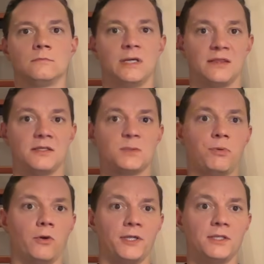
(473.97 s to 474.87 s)
At this
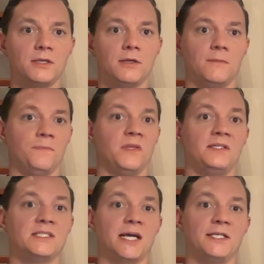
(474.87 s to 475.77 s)
point, the
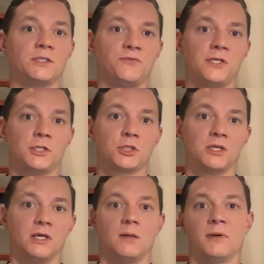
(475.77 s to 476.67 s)
design is finished,
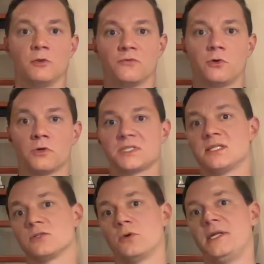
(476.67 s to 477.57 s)
but of course
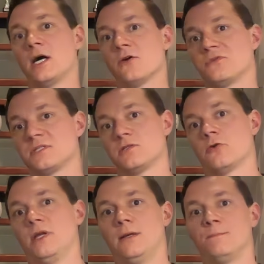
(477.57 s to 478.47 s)
that's only half the
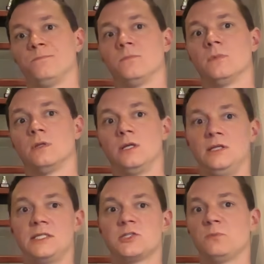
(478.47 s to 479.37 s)
story. It
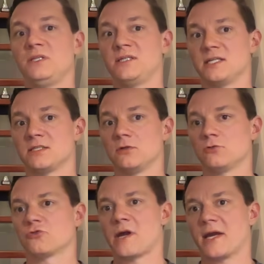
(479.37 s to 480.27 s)
needs to be tested on
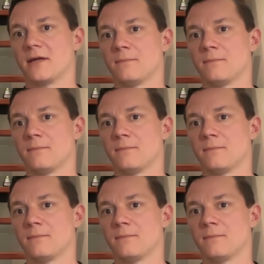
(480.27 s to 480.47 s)
track.